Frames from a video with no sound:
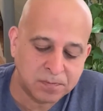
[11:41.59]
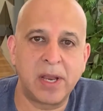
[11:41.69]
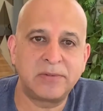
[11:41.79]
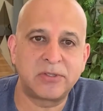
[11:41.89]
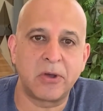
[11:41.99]
All
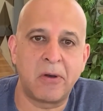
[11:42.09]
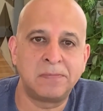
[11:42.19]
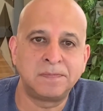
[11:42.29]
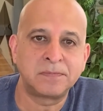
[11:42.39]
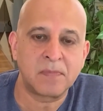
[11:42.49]
right,
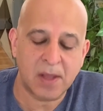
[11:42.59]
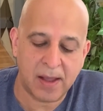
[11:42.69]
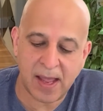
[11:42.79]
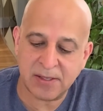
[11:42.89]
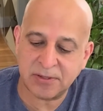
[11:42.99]
so
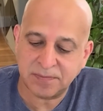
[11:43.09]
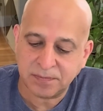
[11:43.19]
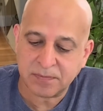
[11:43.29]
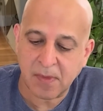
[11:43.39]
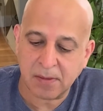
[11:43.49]
guys,
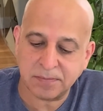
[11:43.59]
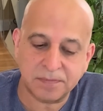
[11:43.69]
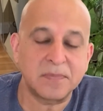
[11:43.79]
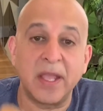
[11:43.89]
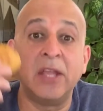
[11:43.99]

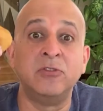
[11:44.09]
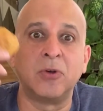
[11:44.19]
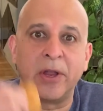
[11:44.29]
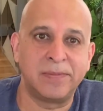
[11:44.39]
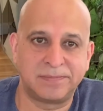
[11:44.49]

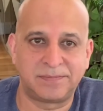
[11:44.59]
enjoy.